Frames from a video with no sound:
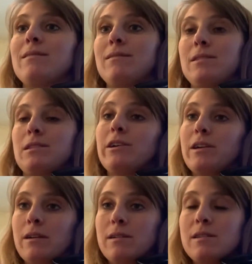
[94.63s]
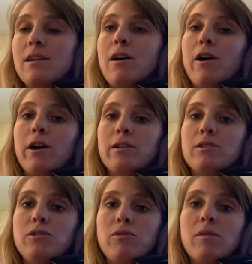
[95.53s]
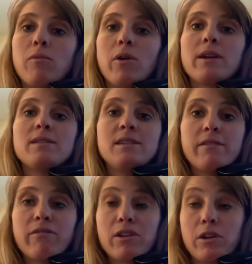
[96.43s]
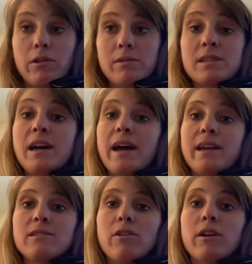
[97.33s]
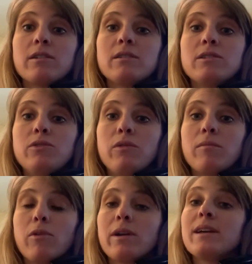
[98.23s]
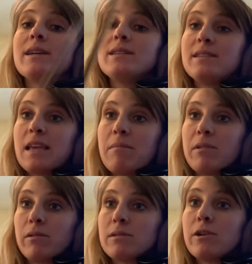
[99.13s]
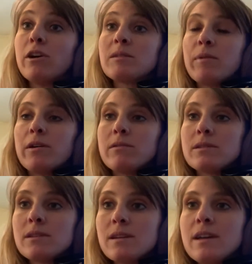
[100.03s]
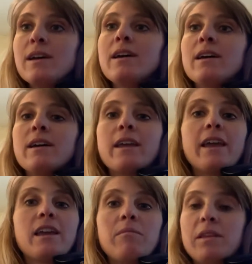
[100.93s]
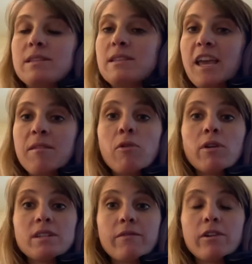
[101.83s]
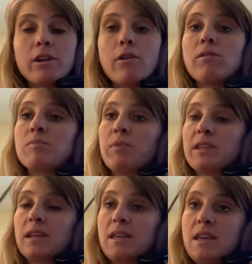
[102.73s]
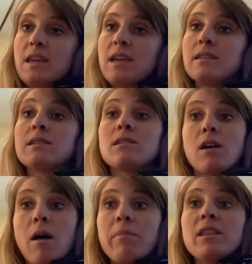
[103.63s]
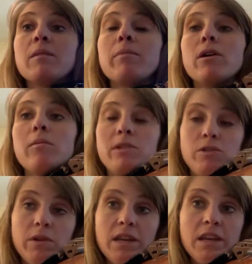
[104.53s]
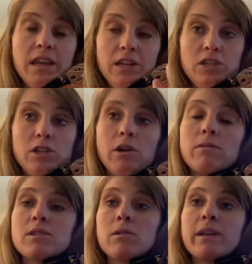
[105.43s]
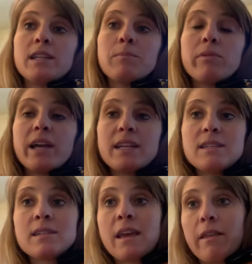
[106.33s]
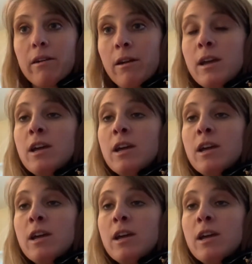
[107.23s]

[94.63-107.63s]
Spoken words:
Slurs are 2 or more different notes. Ties are 2 or more same notes. Hooked bows, it can be same or different notes, but the key is stopping the bow between each note. So let's play together